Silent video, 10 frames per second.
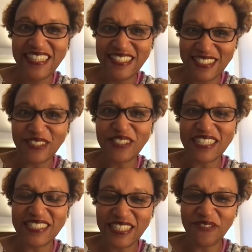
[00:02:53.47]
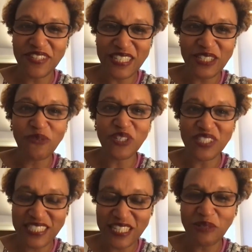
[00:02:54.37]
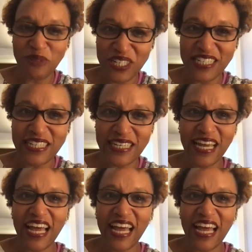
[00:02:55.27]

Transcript: So that's definitely worth celebrating.